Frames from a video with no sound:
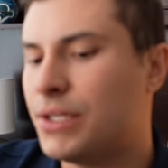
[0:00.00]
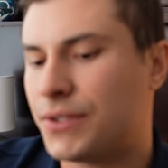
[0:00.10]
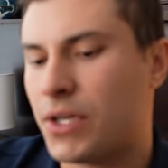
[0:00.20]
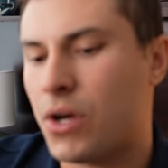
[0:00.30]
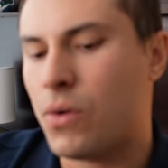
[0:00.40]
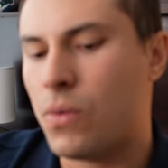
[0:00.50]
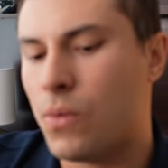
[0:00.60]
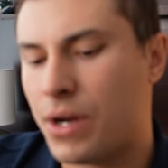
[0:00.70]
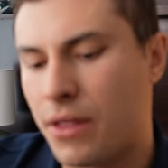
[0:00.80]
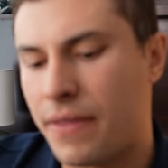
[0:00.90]
So
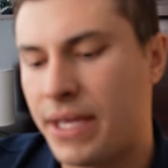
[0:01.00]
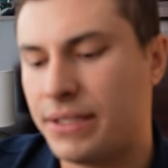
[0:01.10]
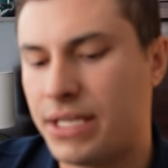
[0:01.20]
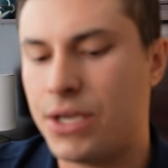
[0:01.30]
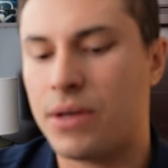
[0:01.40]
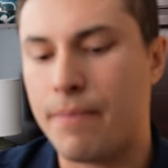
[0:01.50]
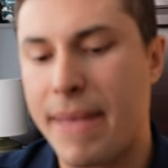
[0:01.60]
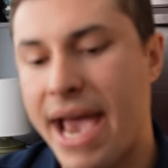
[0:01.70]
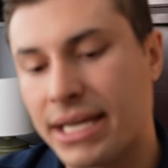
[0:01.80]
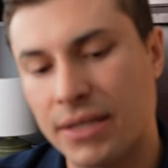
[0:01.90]
one of the things that you can
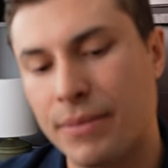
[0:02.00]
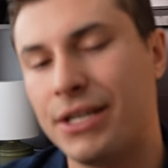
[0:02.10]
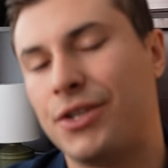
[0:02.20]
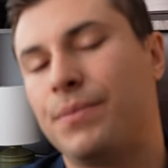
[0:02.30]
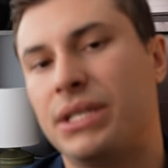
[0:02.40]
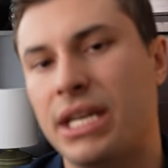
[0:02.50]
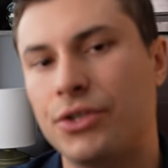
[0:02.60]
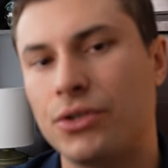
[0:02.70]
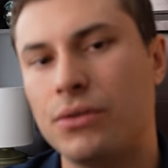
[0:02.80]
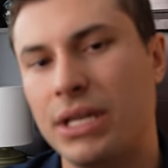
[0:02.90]
maximize your
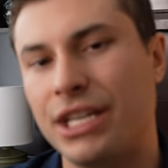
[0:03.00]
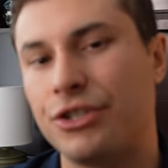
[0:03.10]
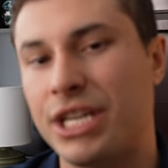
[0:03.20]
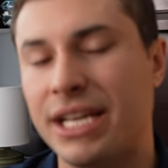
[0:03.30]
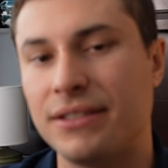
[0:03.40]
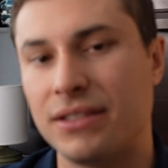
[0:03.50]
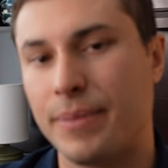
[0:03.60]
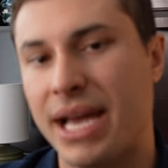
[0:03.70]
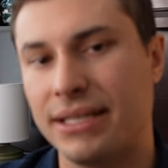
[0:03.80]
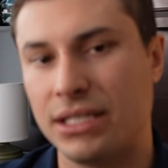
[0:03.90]
potential and your chances
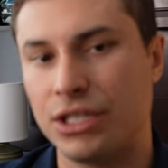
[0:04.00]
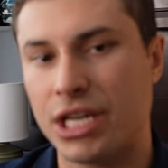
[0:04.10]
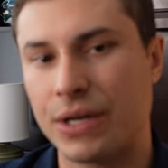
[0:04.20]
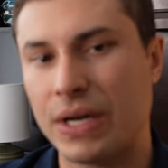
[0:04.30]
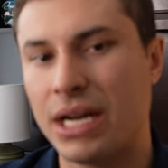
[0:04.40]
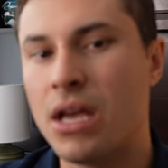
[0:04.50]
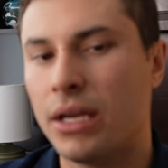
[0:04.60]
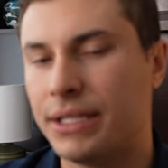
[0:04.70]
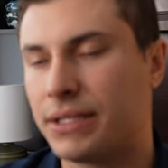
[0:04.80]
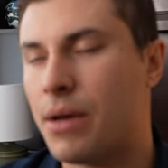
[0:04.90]
of passing a check ride
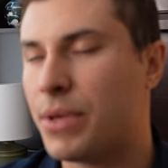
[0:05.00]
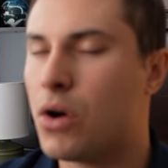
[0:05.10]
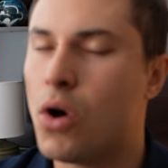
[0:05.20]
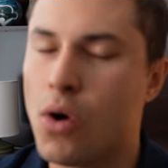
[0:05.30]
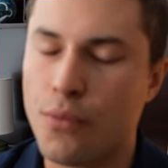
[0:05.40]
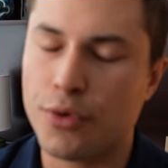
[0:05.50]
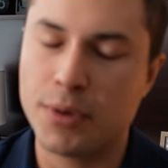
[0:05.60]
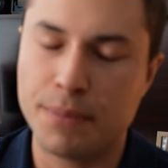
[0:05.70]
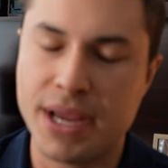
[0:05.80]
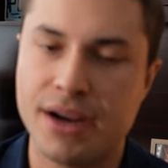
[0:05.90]
is coming
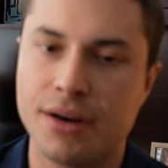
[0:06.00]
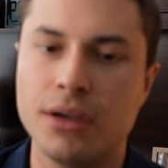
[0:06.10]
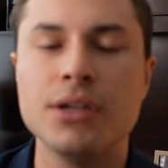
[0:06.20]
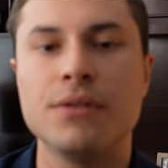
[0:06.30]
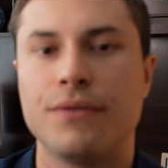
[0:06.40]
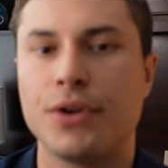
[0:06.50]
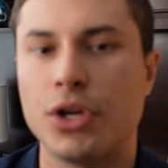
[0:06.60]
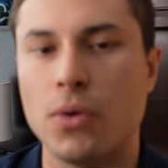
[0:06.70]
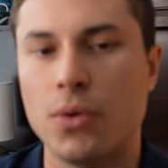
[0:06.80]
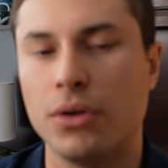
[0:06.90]
over-prepared for
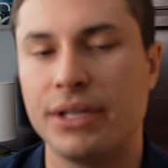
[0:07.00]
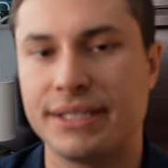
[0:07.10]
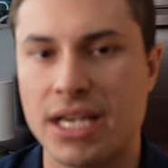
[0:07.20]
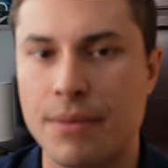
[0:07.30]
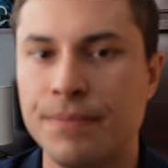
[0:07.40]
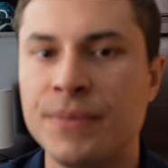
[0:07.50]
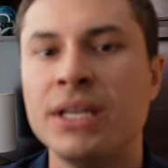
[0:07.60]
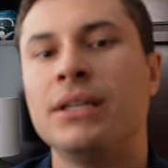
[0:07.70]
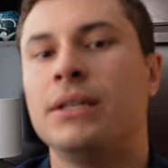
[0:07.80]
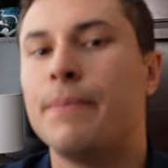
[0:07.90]
your oral exam.
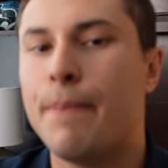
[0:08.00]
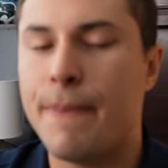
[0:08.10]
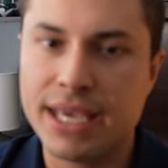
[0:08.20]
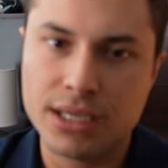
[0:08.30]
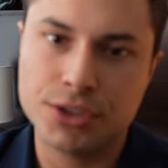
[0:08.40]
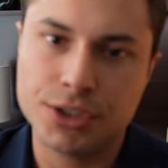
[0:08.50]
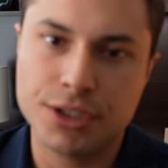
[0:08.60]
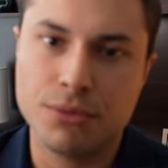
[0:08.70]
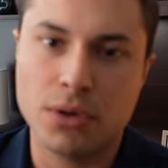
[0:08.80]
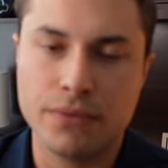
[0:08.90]
Making
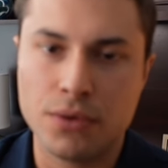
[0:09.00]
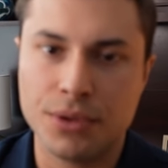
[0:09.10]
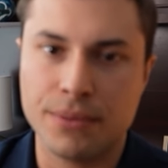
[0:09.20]
sure you are fully